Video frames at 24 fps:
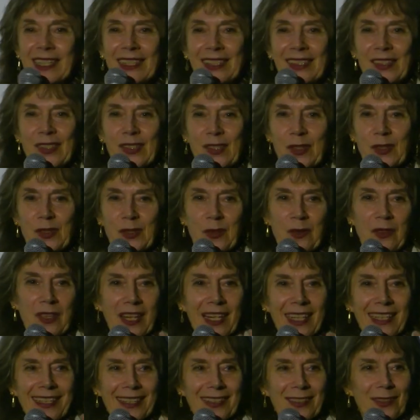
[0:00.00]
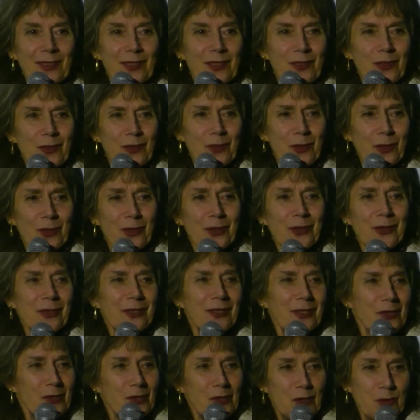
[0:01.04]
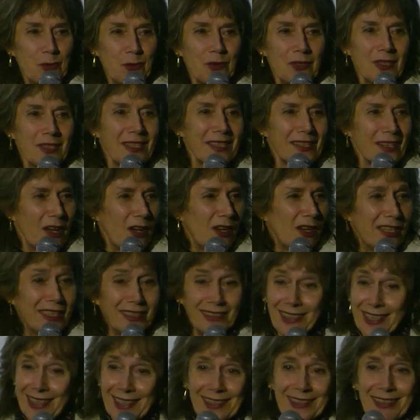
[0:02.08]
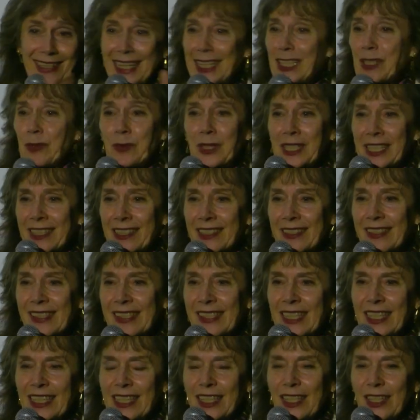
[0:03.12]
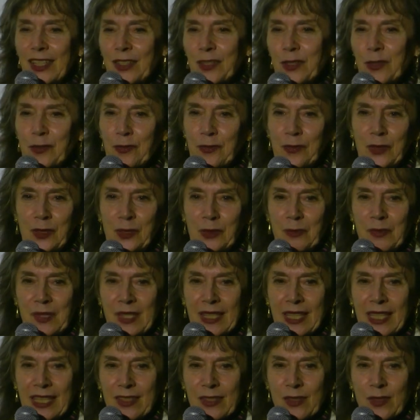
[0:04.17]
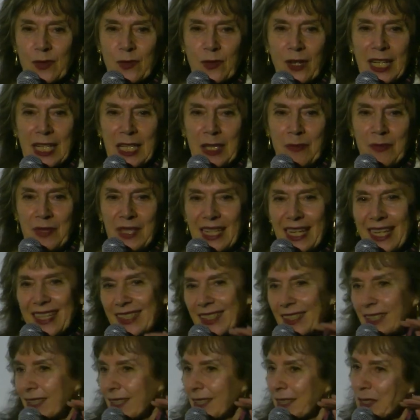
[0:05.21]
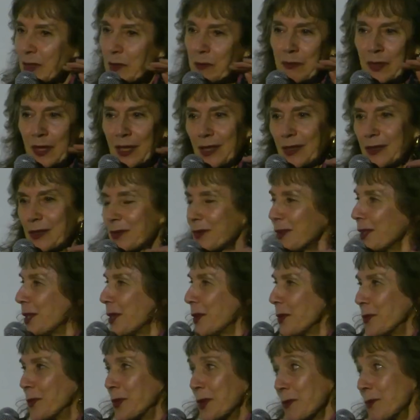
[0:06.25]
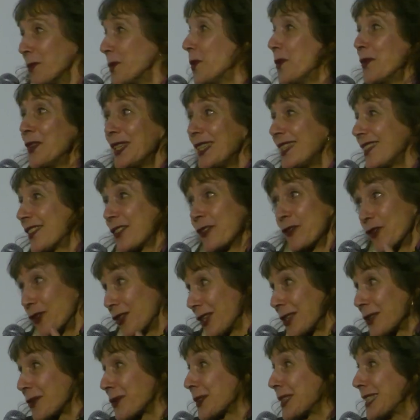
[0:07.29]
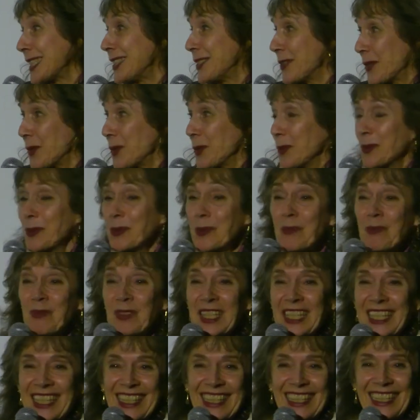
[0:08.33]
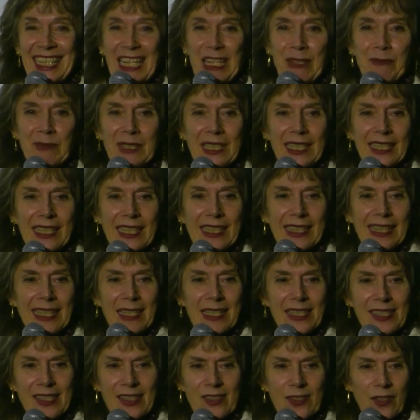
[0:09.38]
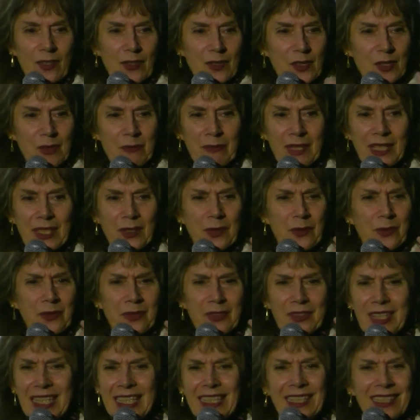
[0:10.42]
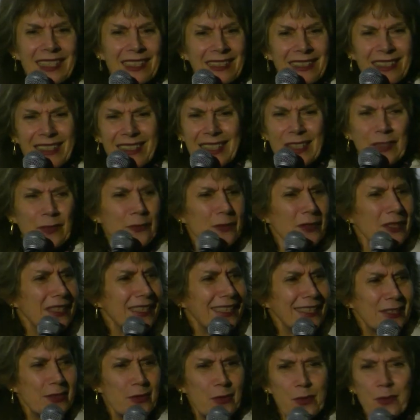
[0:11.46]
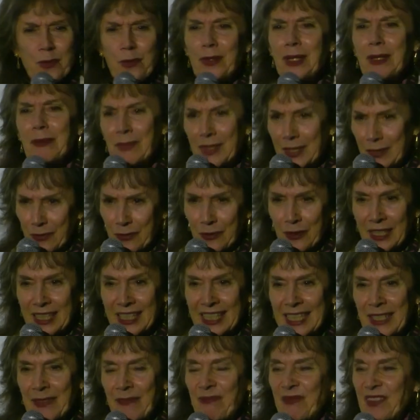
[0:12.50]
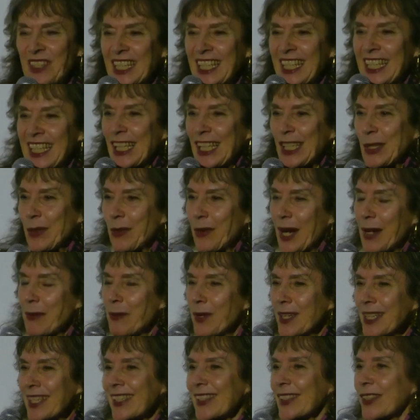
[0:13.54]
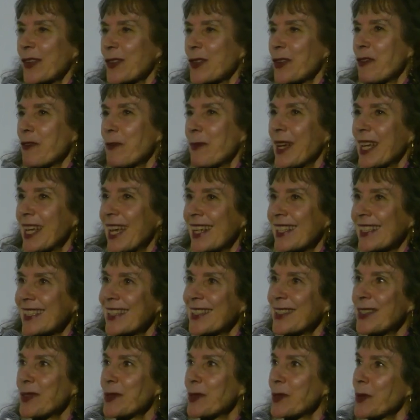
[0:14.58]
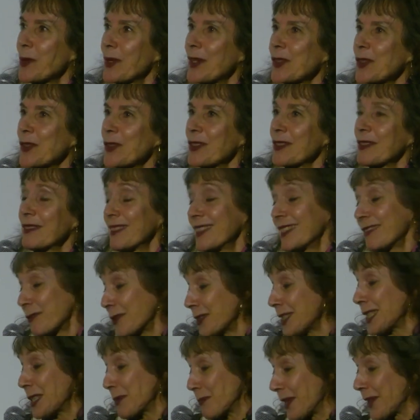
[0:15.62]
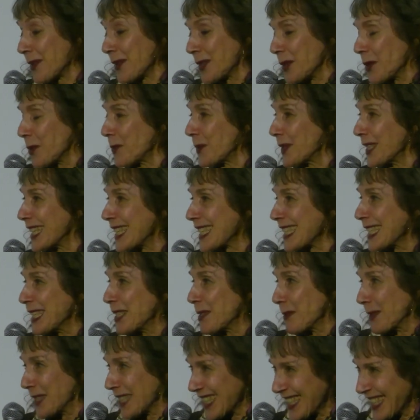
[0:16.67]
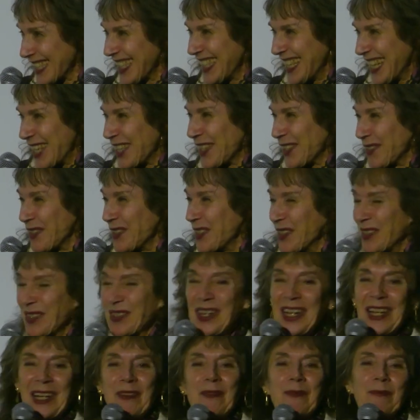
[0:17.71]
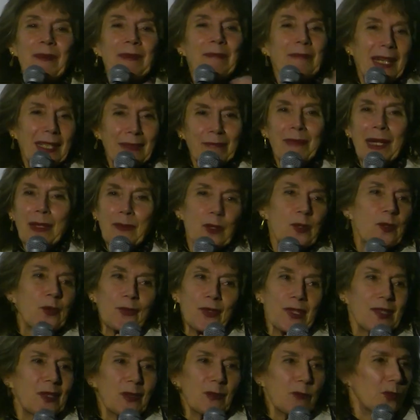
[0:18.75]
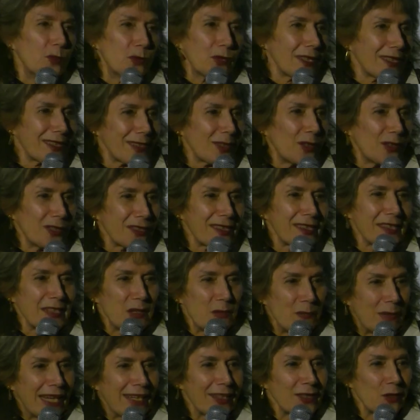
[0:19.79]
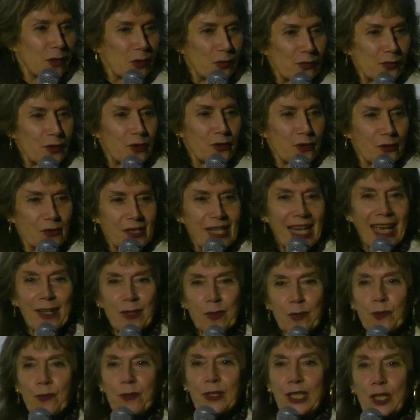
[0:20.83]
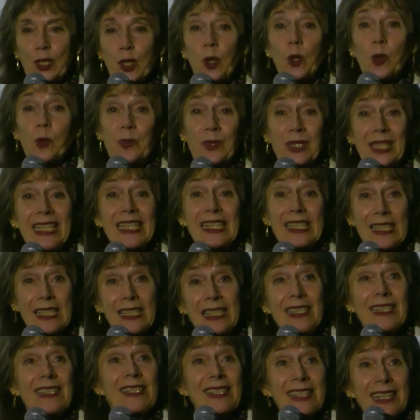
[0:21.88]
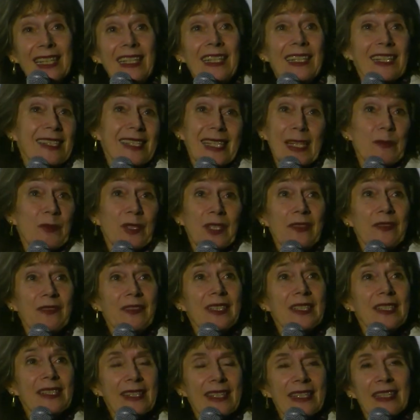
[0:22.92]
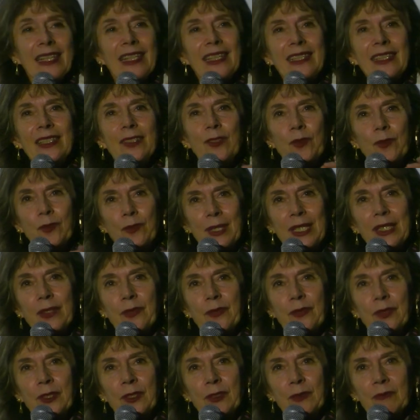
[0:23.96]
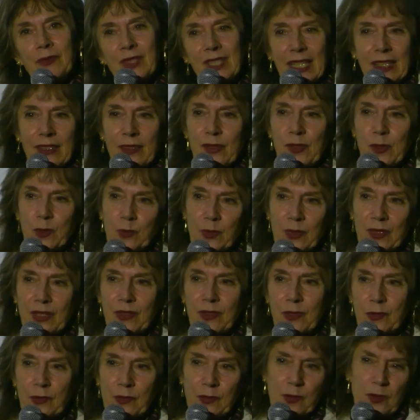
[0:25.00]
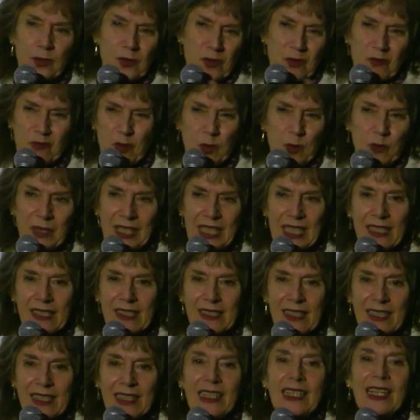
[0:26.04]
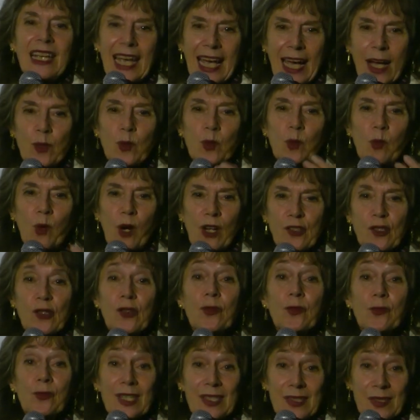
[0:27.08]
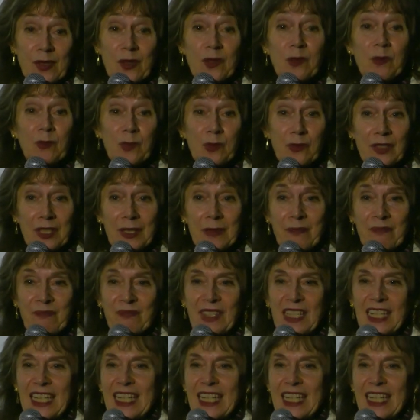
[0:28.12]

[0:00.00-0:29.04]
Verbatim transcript: is so that I can turn students on, and anyone else, to films that strike me as a cut above what movies generally do, namely that they start to make you think differently and dream differently. So I want to start off by asking you a question really about the opening sequence. As you know, my most recent book is called Cinematic Overtures, How to Read Opening Scenes, because I'm convinced that any great film tells you within the first 2 minutes how to watch the rest of the movie.